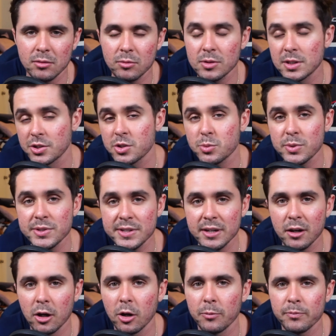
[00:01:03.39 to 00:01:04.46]
such as
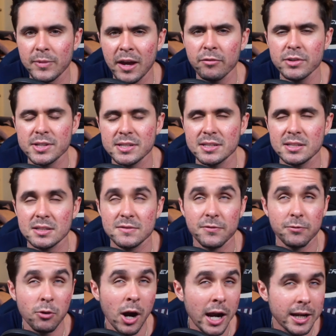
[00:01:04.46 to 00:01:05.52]
ReZero, every
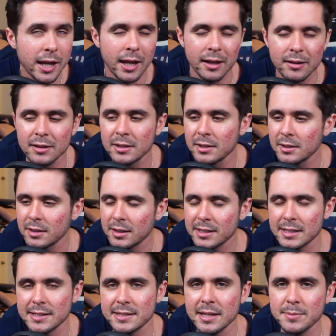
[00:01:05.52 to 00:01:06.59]
Friday, because
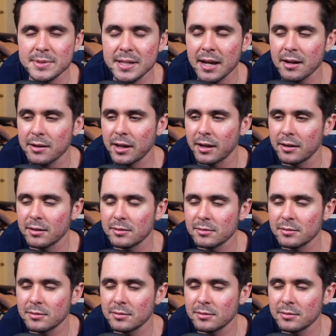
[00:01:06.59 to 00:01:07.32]
I skip Saturday.